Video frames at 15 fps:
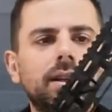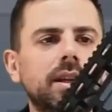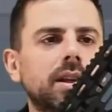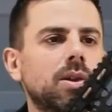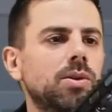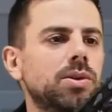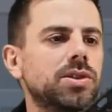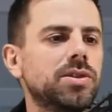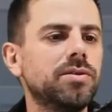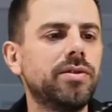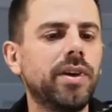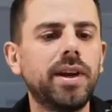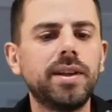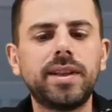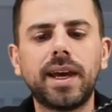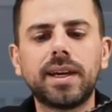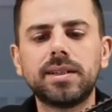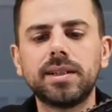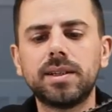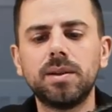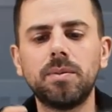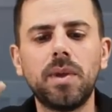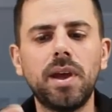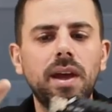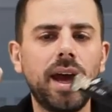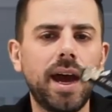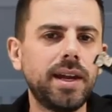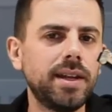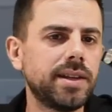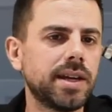it looks very tactical
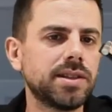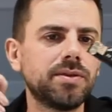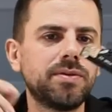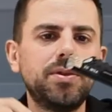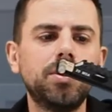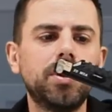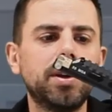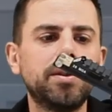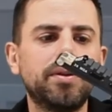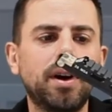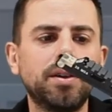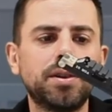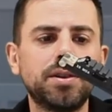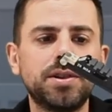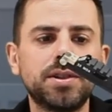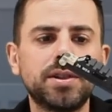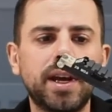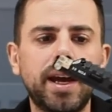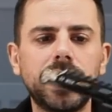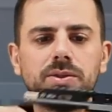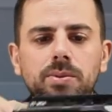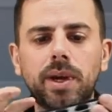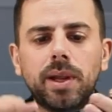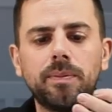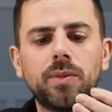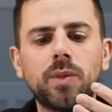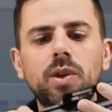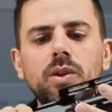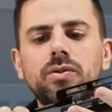and it has a few advantages as well.